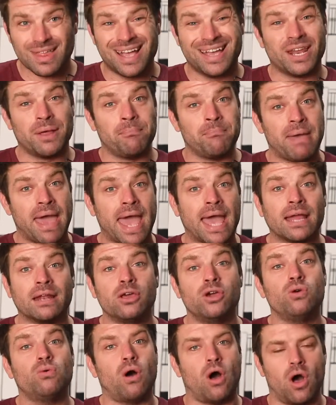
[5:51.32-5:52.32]
And a man
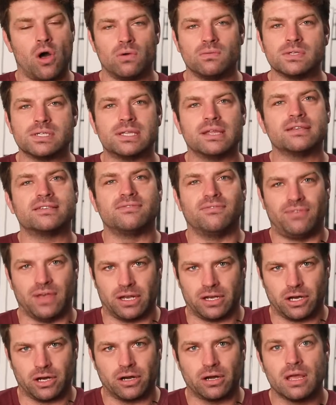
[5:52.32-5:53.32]
who owns this
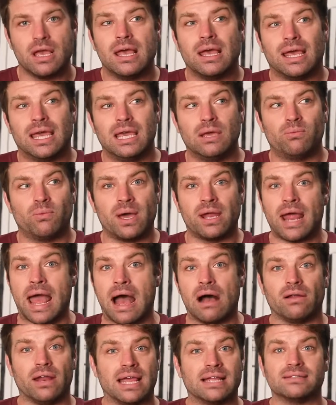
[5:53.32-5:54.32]
vineyard, he went
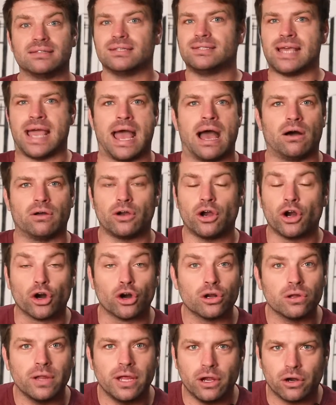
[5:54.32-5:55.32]
out into town
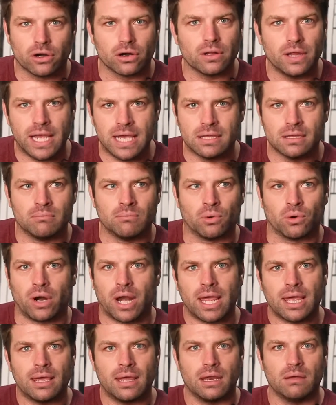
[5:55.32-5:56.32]
early in the
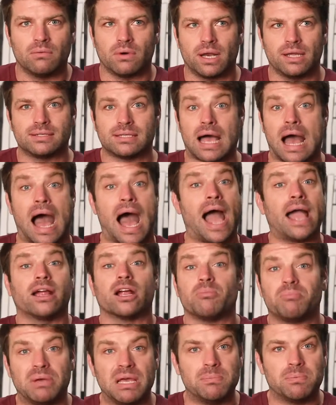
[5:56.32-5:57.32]
morning, and he wanted to
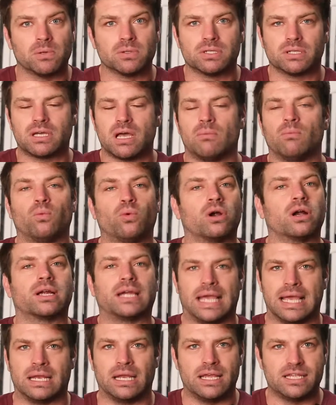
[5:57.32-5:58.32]
hire people to come
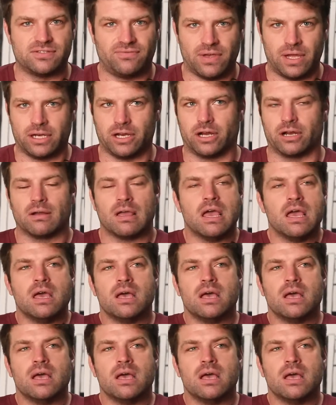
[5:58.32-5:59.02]
work in his vineyard.